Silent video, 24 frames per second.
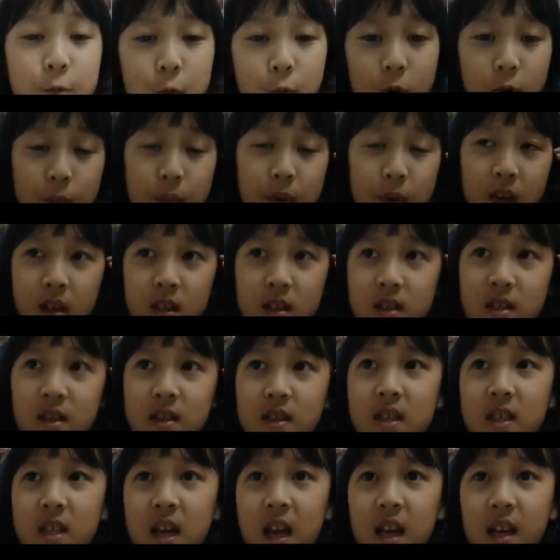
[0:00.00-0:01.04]
because it's
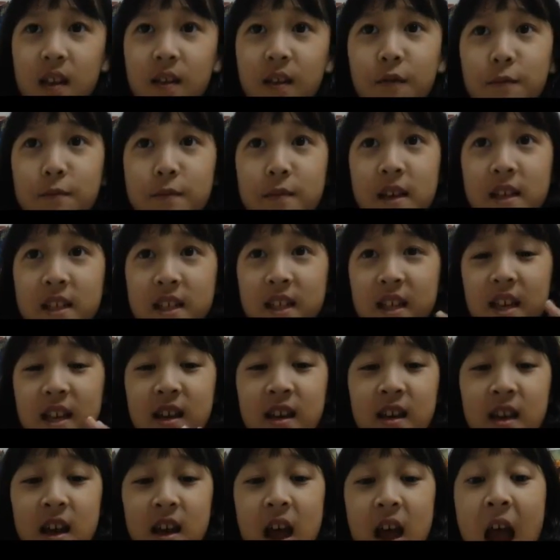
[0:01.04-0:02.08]
kind of messy.
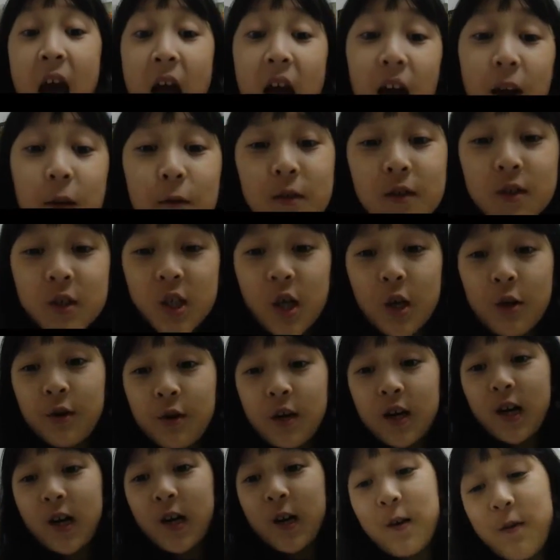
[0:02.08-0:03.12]
I will show
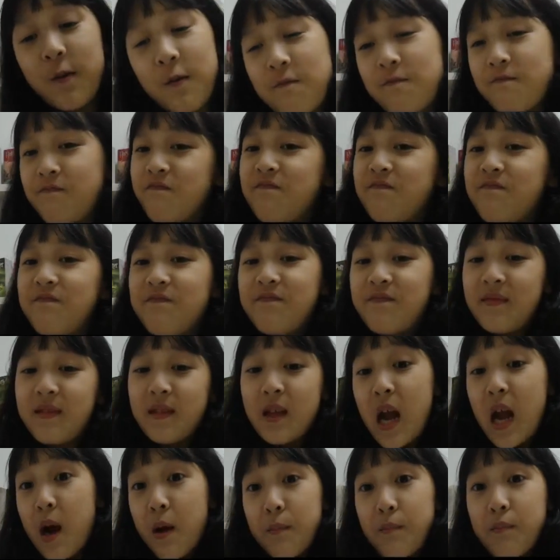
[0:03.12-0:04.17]
you mm,
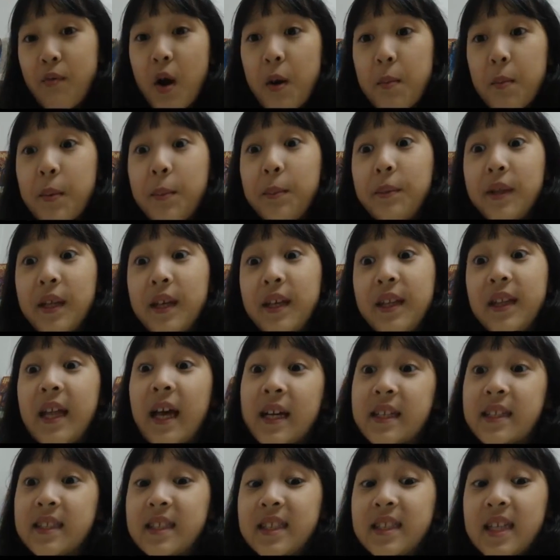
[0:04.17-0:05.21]
probably
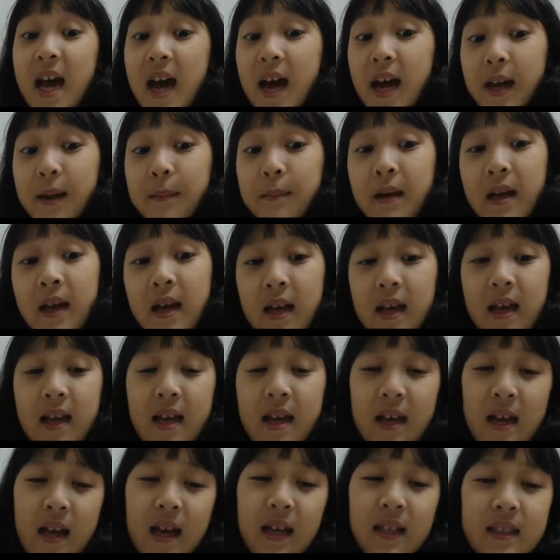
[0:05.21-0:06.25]
next time
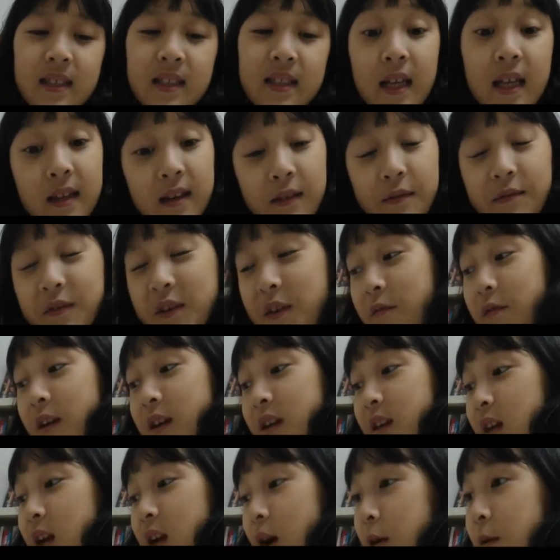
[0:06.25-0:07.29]
at the end of the
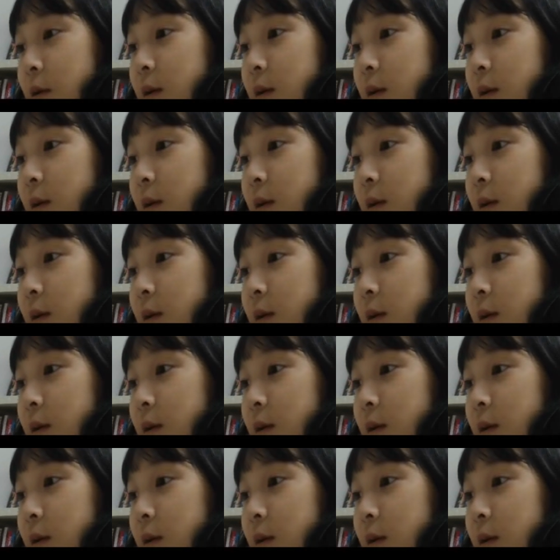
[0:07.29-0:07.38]
video.